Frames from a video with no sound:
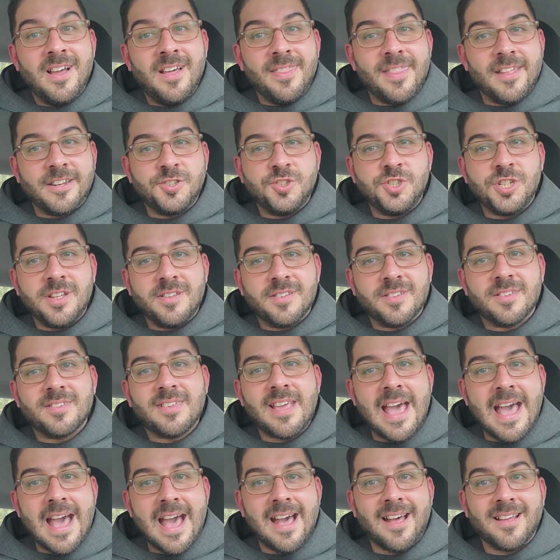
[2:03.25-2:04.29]
that Jesus
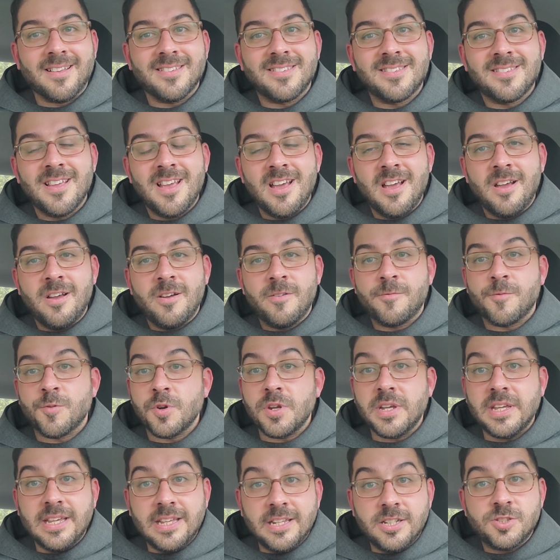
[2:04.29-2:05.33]
has
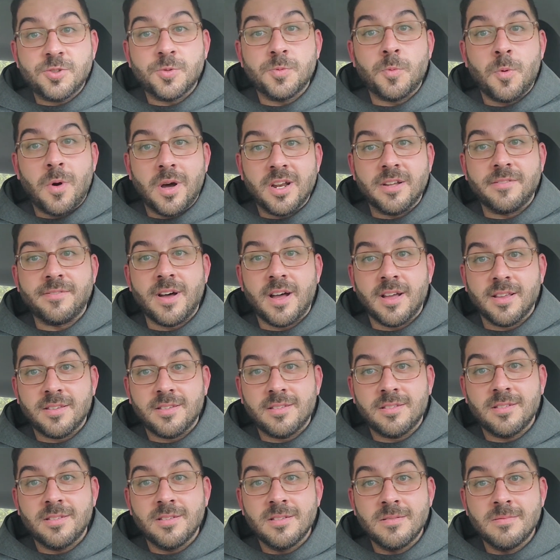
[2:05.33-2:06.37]
for each one of
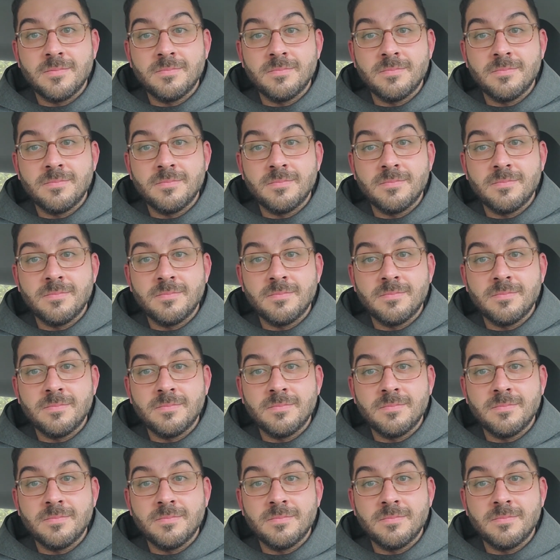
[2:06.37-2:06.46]
us.